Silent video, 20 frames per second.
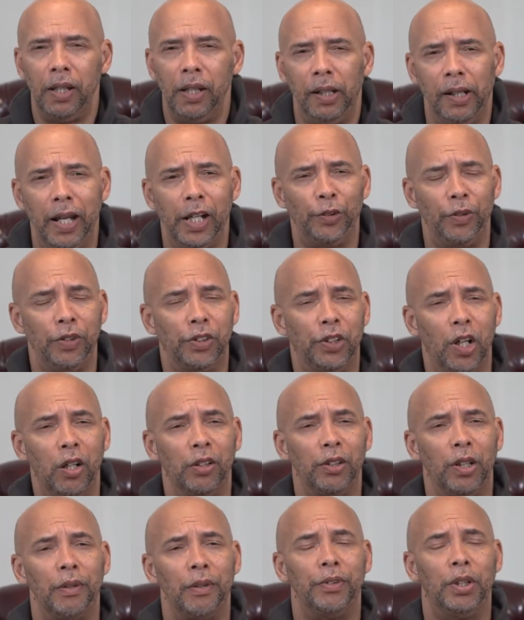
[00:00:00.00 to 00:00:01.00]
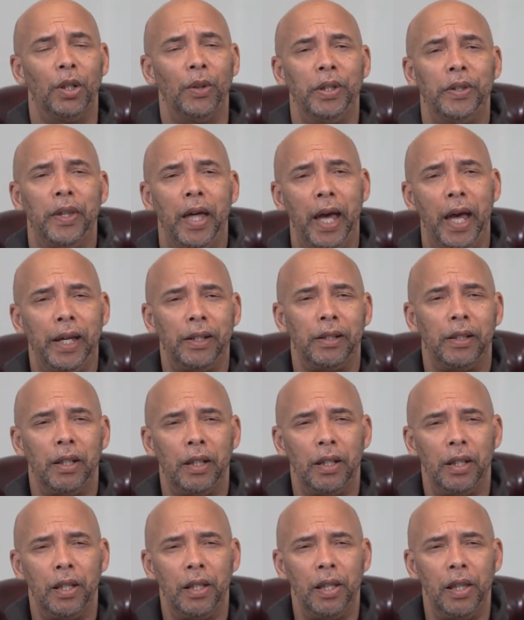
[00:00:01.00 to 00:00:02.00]
And as a result of doing that,
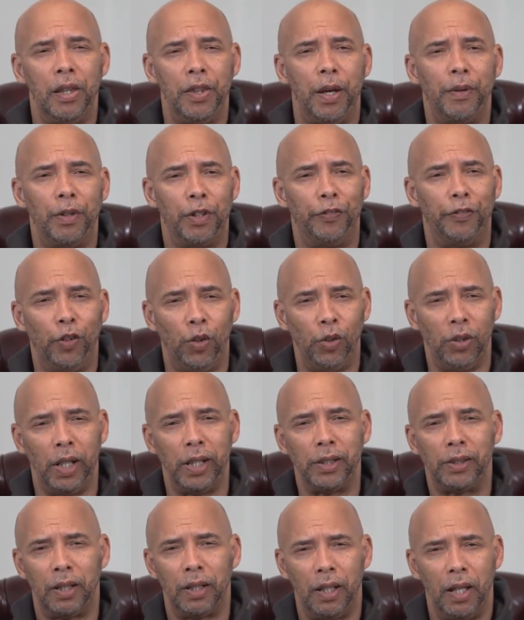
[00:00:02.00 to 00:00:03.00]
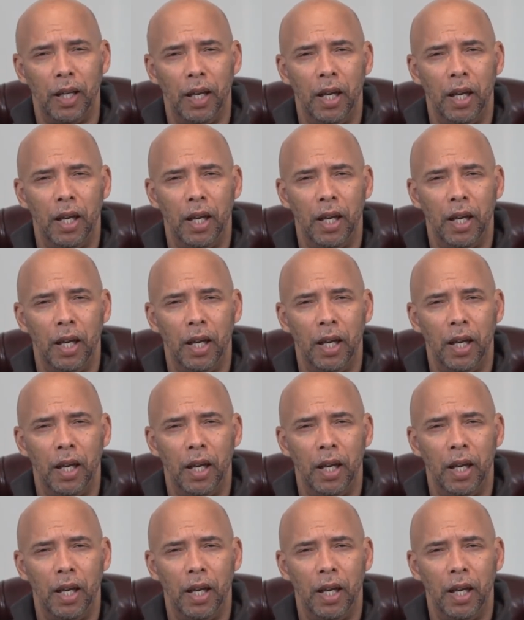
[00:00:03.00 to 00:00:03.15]
they were fruitless.